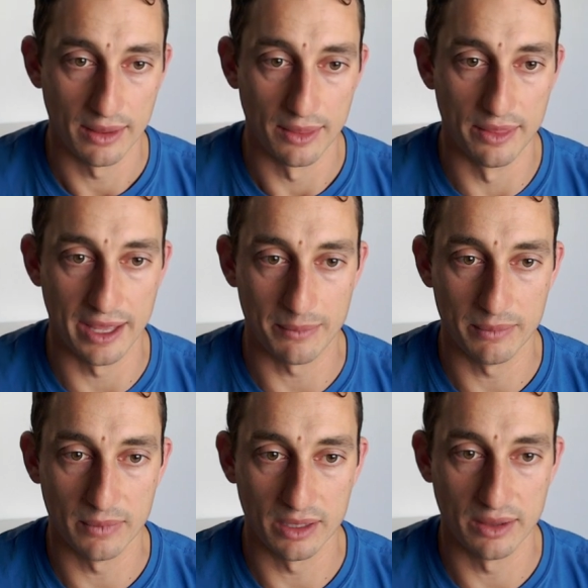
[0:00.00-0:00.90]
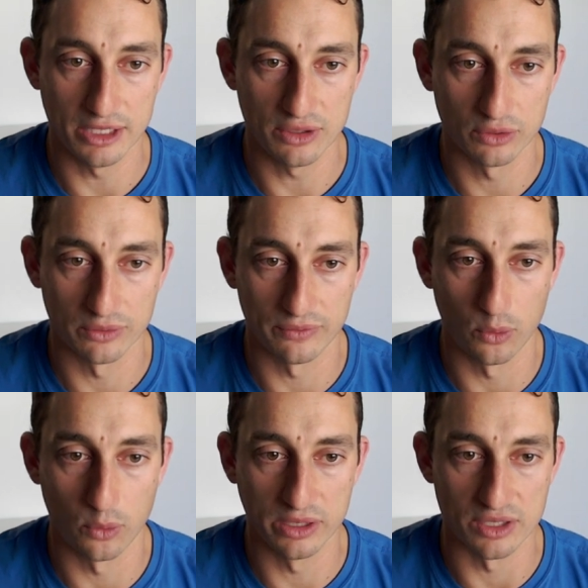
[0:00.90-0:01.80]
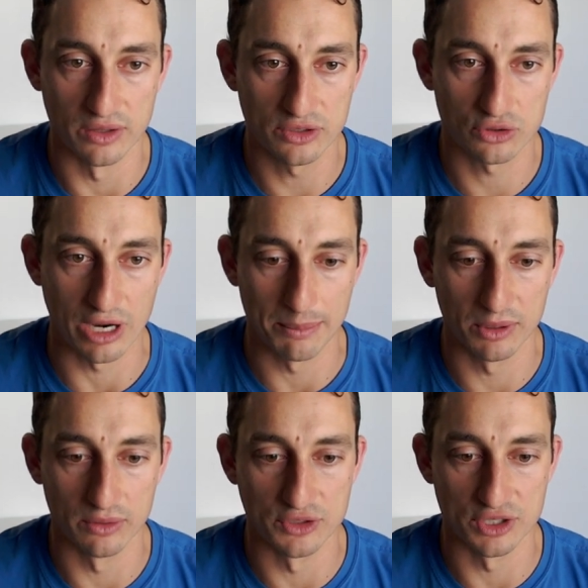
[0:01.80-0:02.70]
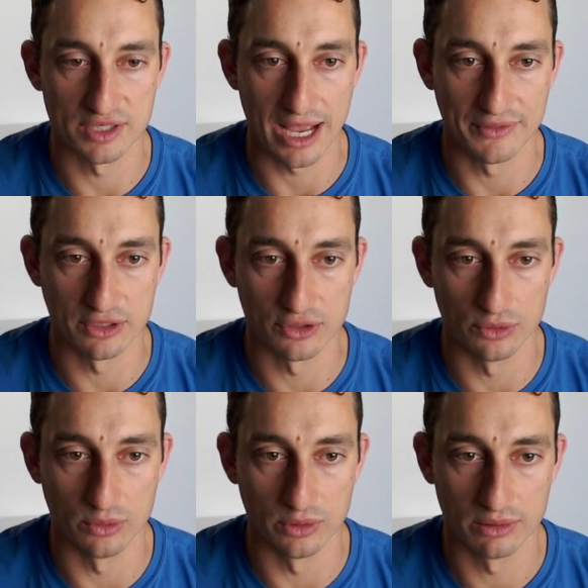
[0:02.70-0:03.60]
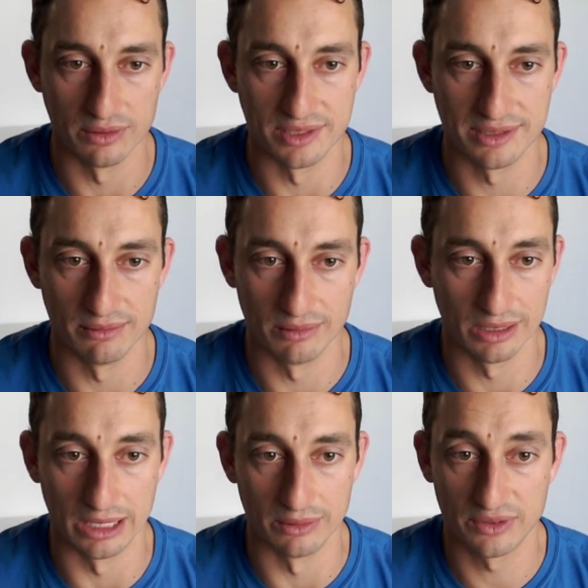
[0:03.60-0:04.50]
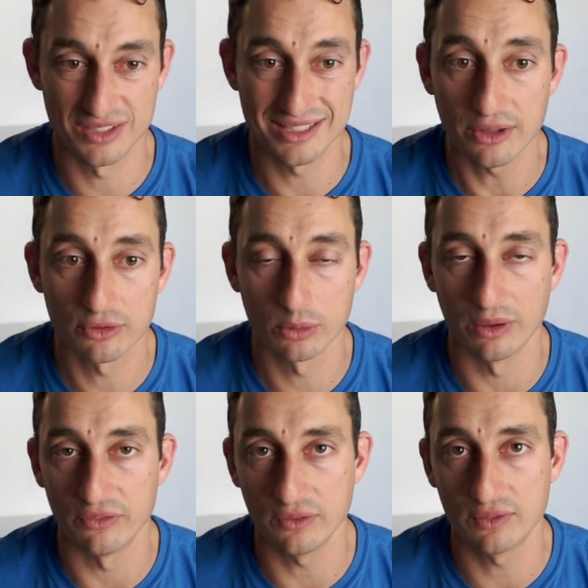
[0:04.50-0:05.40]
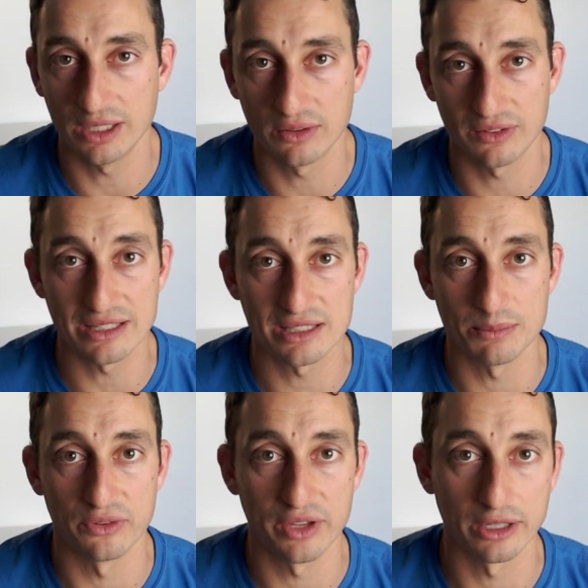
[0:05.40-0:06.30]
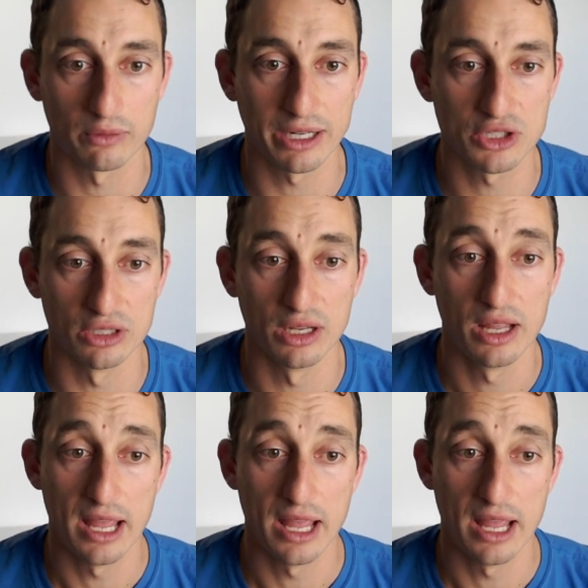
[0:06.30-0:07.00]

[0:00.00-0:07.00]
that then you sort of fall into this trap of just having to uh, sit through a fifty, sixty percent correction.